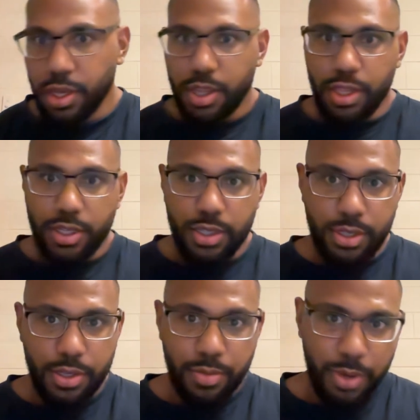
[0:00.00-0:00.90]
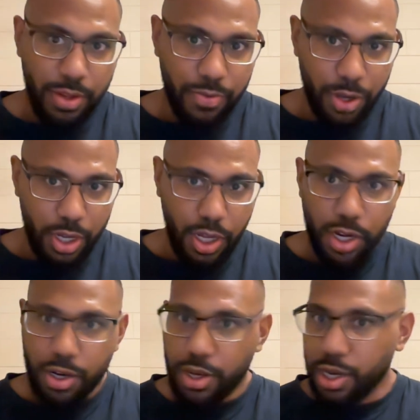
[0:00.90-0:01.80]
this motherfucker, I
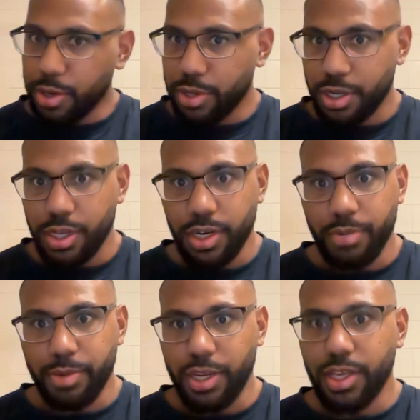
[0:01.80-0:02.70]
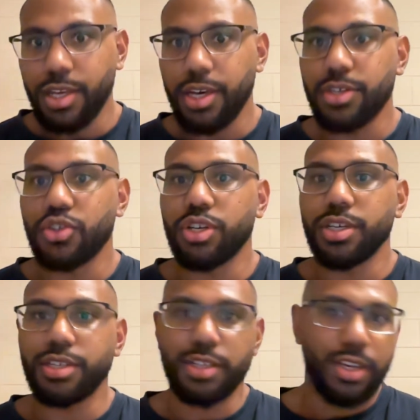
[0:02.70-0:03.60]
don't know how he did it, but
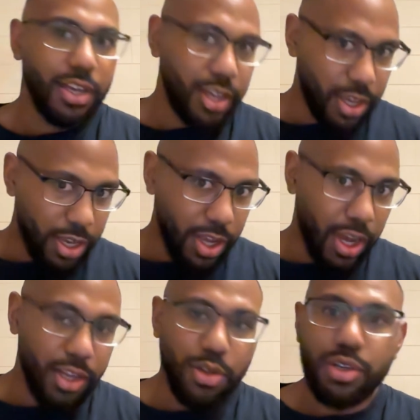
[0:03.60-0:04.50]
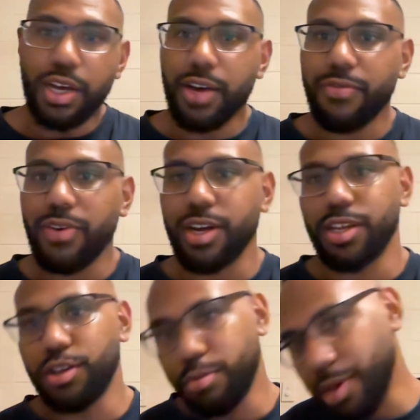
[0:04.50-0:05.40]
I look like a fucking
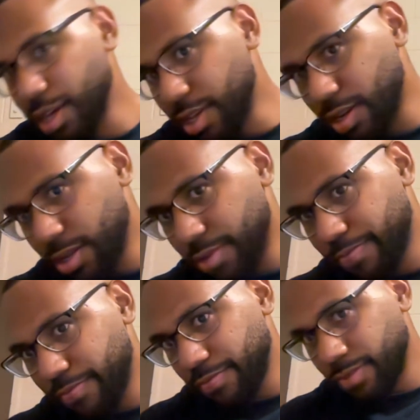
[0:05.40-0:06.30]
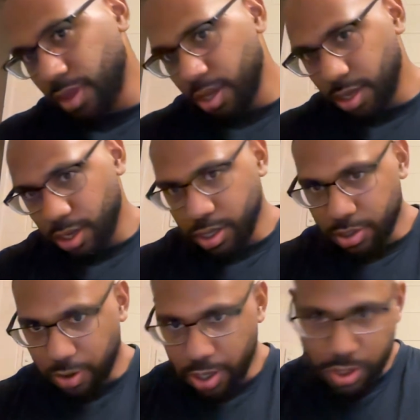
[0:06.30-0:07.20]
new man. It's
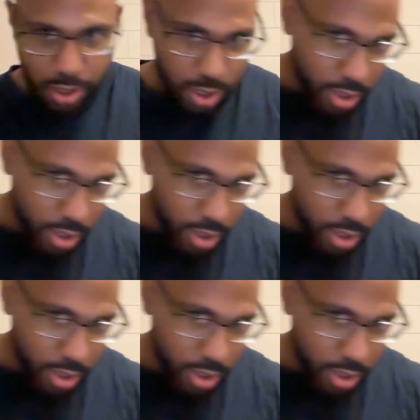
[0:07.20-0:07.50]
crazy.